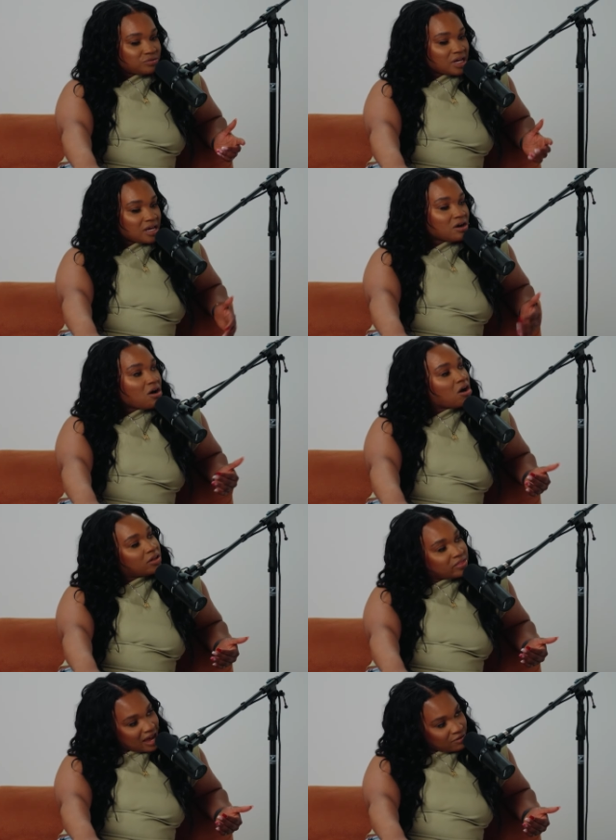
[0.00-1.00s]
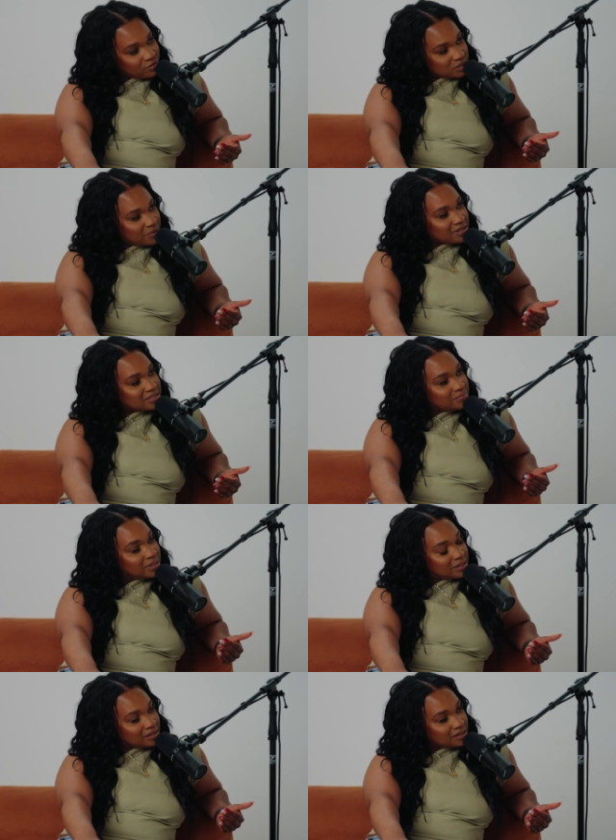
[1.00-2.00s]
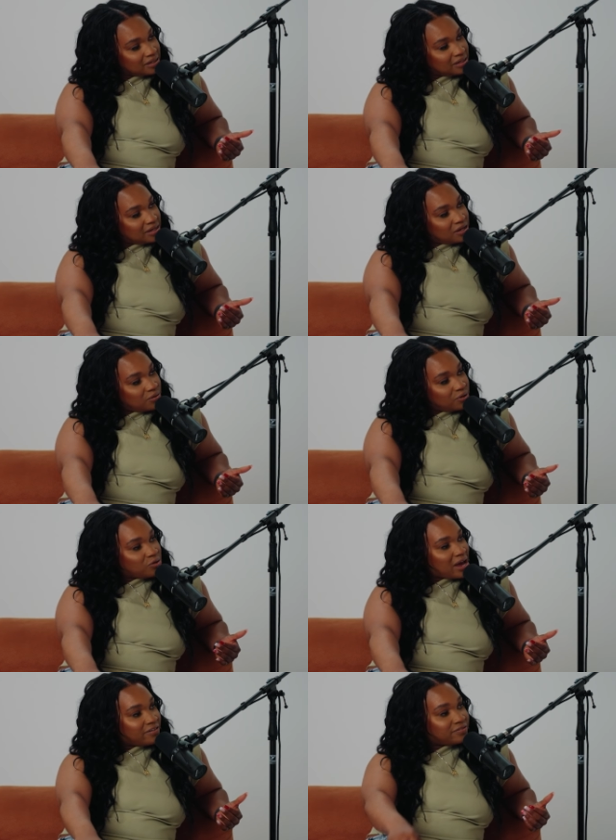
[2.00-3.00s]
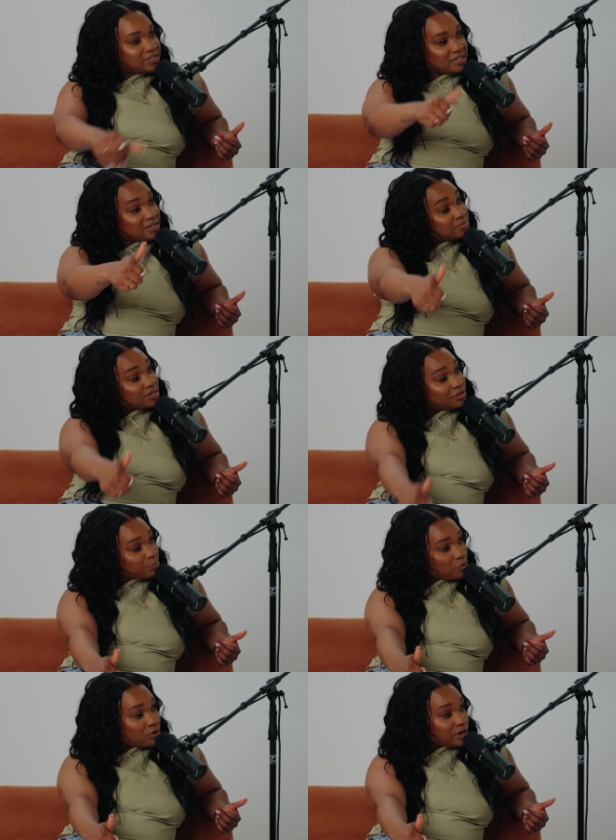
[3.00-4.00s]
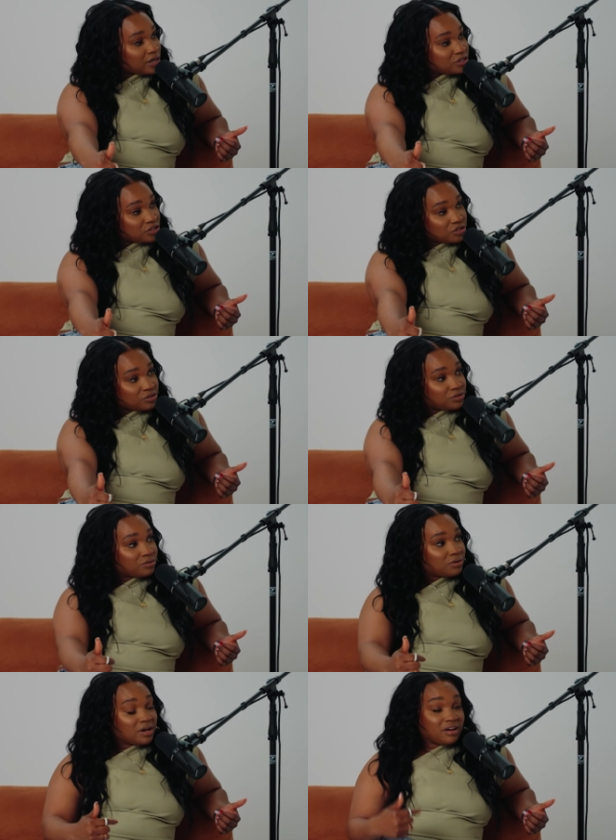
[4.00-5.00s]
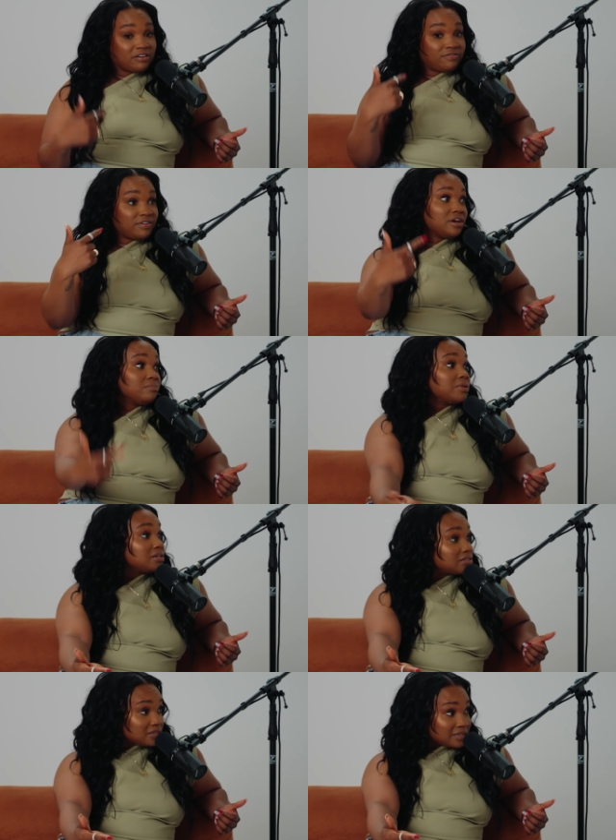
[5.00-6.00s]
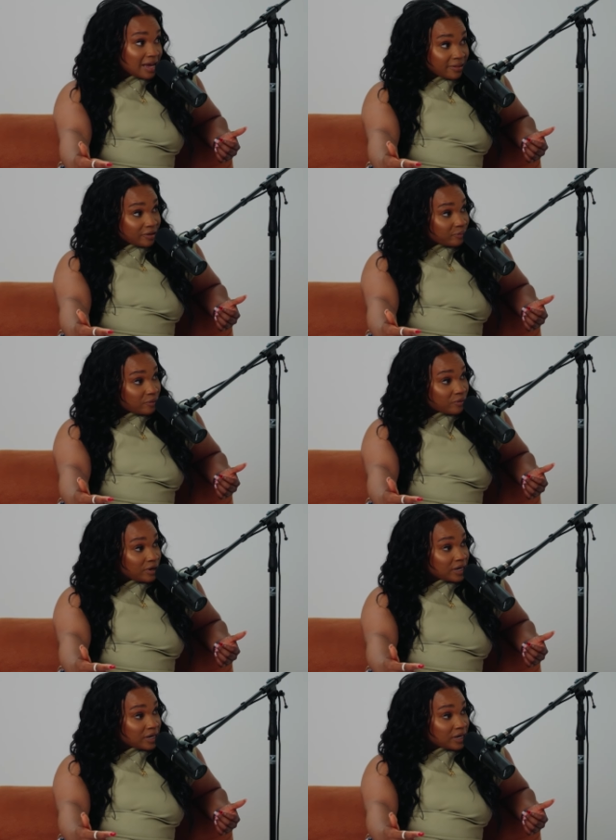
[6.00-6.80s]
take on that responsibility when you have teams that are pouring into you, fan bases now that are pouring